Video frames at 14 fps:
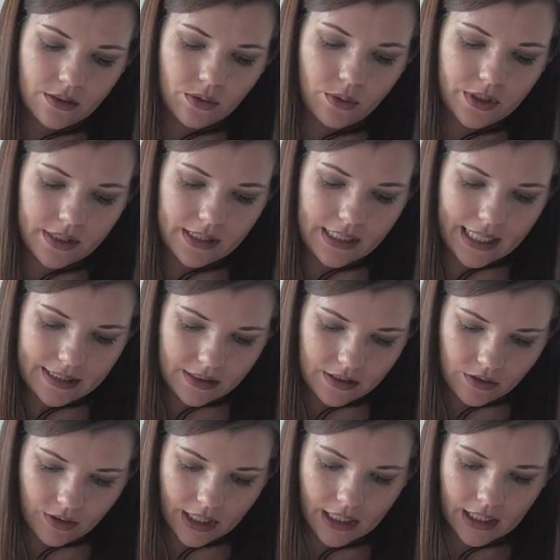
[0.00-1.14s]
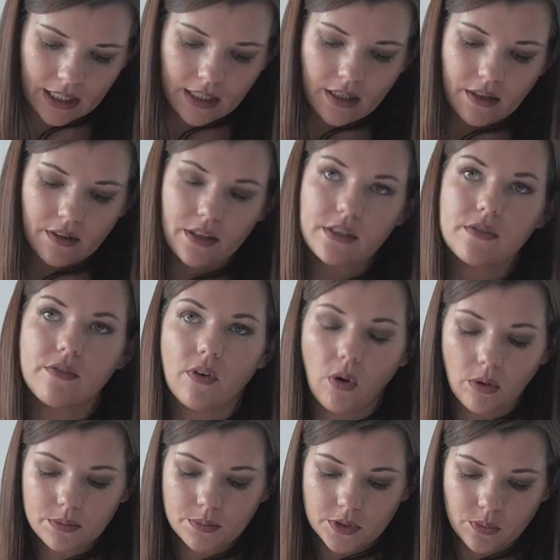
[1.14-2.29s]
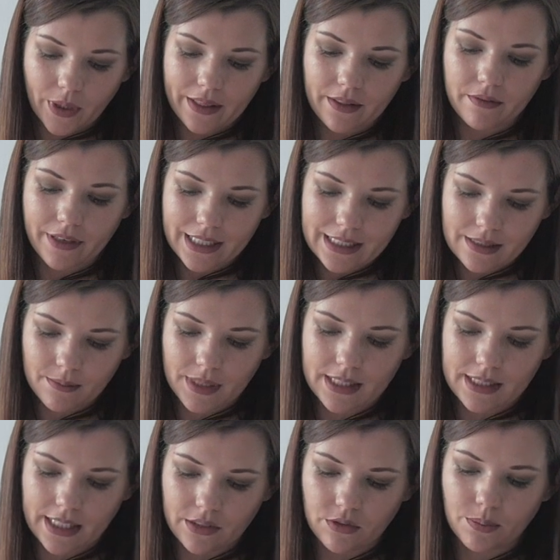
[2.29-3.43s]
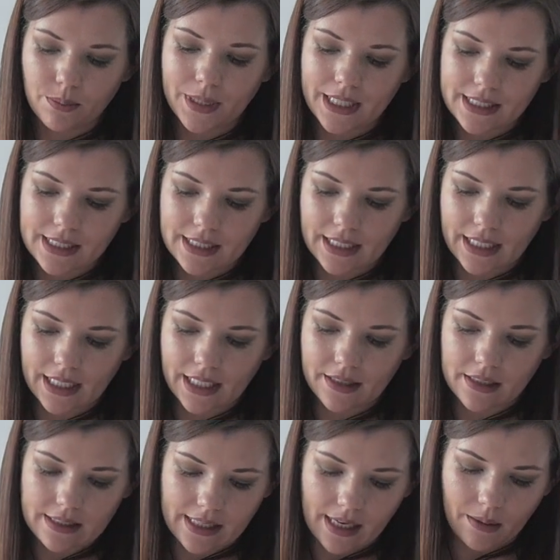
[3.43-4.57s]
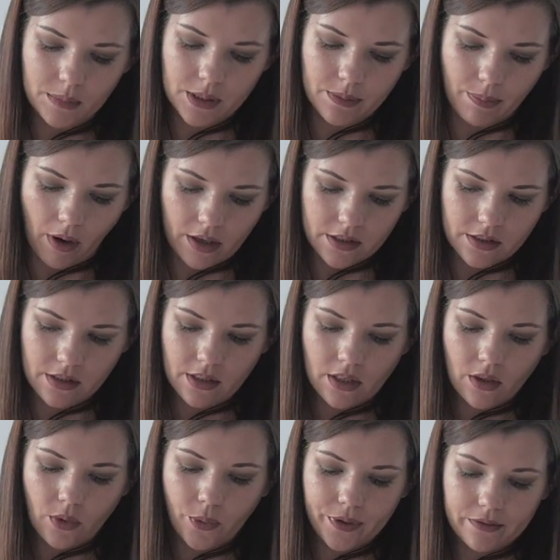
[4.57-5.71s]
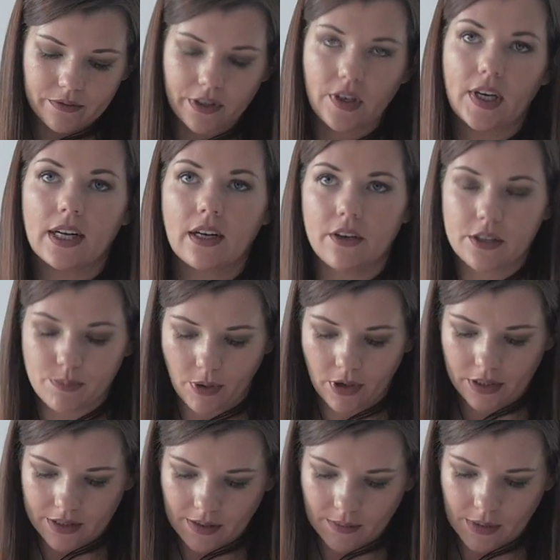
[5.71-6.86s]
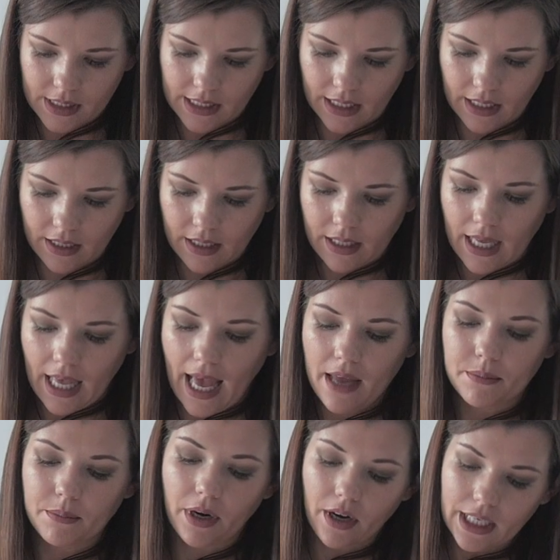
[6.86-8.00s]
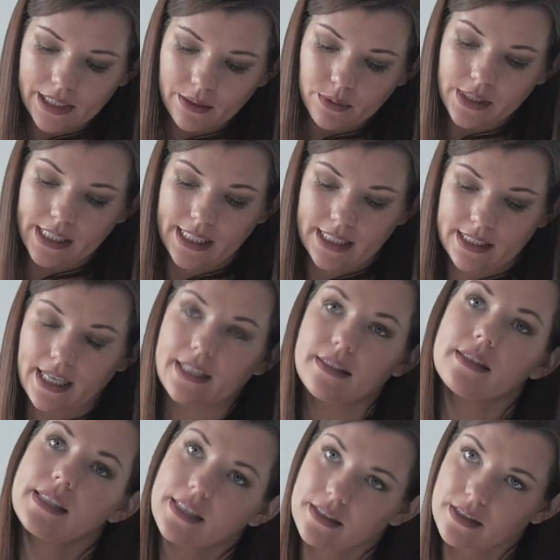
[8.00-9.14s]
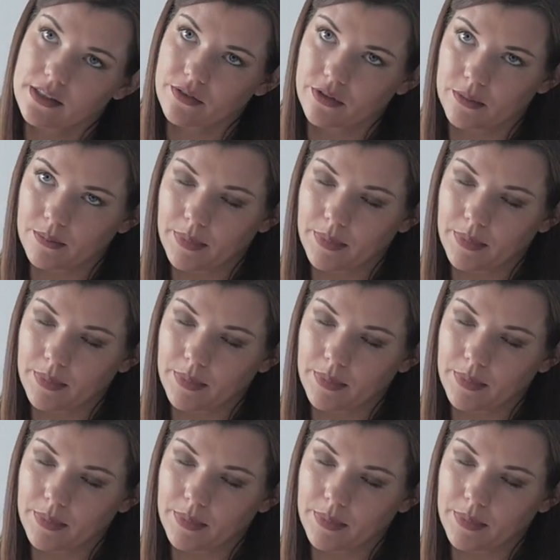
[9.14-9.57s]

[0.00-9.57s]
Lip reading: source is necessary. This forms when the victim is hit repeatedly in the same spot or in very close proximity, and Marilee was hit at 6 different